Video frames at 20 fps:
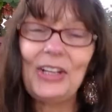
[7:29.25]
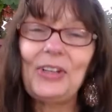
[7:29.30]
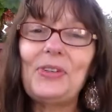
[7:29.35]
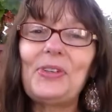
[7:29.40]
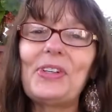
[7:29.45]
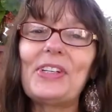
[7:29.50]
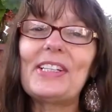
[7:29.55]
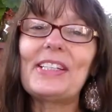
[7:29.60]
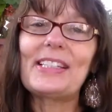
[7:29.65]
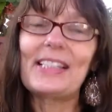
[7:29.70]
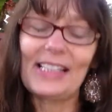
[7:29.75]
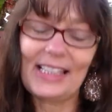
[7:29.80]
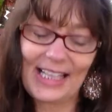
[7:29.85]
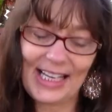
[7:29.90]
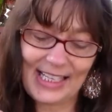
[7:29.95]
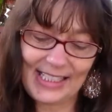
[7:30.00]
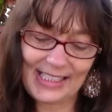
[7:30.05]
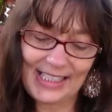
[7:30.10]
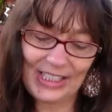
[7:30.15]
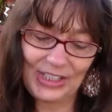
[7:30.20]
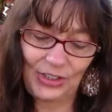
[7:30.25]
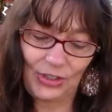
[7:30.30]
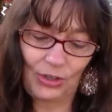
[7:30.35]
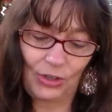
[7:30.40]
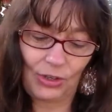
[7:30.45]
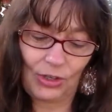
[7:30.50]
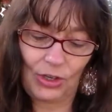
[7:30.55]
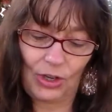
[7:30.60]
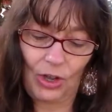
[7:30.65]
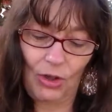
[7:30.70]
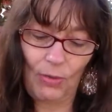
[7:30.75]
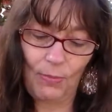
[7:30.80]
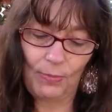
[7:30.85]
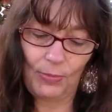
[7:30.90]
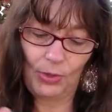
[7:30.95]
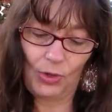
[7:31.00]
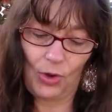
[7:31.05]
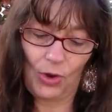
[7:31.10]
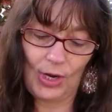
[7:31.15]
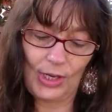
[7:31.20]
and of course the last of the oh,
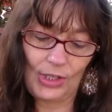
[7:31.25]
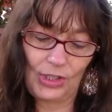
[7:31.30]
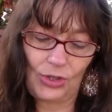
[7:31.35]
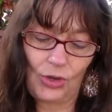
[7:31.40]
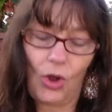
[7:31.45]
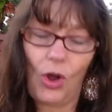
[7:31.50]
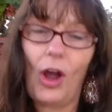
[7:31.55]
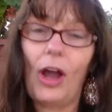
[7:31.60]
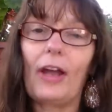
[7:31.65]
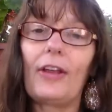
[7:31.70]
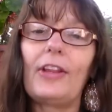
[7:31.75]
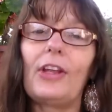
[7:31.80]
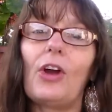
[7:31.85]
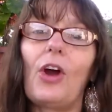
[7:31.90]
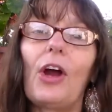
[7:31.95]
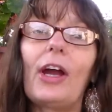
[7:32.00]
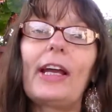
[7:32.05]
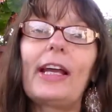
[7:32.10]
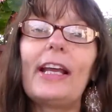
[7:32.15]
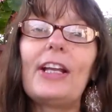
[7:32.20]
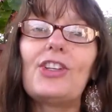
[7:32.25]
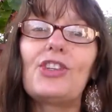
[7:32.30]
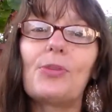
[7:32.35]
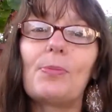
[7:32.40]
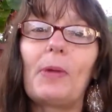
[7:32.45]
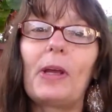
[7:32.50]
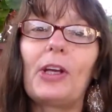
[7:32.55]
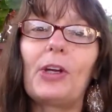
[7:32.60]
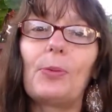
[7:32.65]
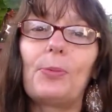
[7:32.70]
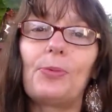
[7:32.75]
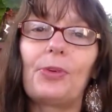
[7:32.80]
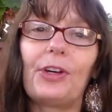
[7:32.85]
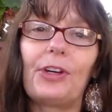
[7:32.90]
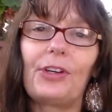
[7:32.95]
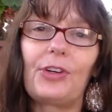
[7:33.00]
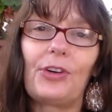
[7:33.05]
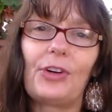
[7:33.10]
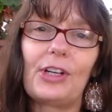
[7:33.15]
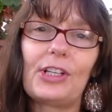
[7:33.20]
cards are the Archangel Michael
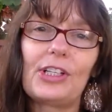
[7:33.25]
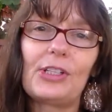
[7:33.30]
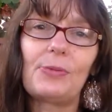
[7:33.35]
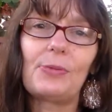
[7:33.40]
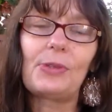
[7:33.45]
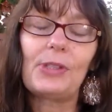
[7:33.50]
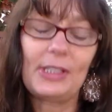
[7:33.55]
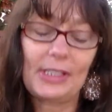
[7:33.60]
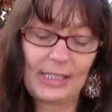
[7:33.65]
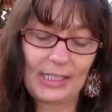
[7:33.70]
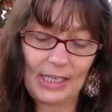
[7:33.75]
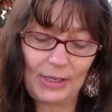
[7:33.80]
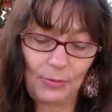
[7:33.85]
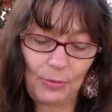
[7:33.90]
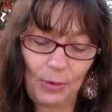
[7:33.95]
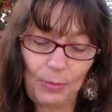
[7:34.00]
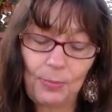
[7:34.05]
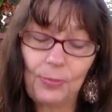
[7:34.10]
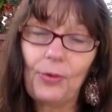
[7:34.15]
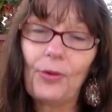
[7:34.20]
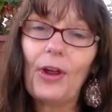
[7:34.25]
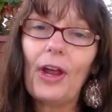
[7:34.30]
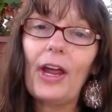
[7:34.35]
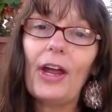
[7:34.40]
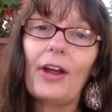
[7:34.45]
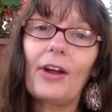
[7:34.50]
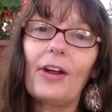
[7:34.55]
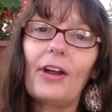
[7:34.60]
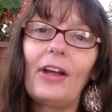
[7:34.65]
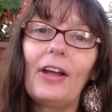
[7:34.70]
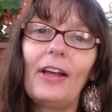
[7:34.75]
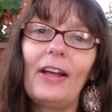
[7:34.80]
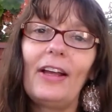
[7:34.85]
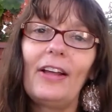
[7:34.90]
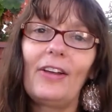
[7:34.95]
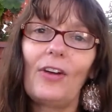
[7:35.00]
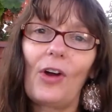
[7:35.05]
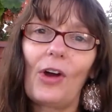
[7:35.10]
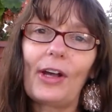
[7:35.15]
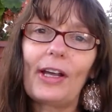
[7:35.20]
prayer cards. And we'll see what prayer
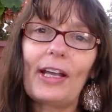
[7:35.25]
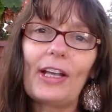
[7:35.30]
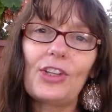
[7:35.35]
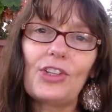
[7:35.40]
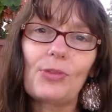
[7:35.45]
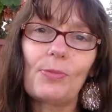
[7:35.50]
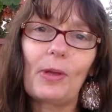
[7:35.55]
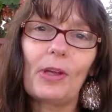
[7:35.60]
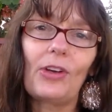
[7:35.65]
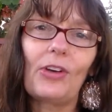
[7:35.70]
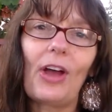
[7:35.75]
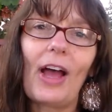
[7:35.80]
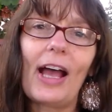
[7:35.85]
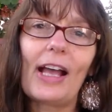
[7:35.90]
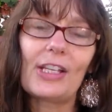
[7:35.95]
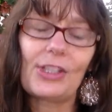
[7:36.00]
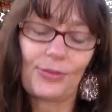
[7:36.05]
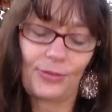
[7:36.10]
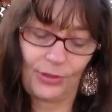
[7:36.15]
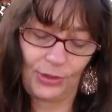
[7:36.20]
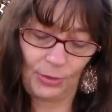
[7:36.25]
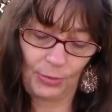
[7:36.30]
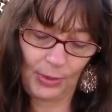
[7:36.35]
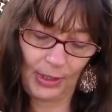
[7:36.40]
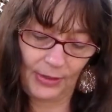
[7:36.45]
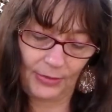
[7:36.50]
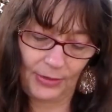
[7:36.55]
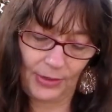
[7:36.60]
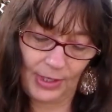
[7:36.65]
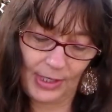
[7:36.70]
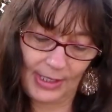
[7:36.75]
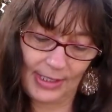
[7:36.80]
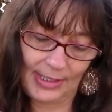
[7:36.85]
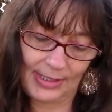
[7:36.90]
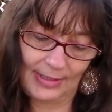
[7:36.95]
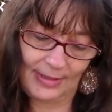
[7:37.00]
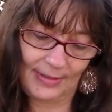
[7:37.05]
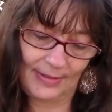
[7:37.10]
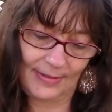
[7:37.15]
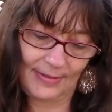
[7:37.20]
Archangel Michael has for the week for
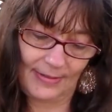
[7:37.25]
us.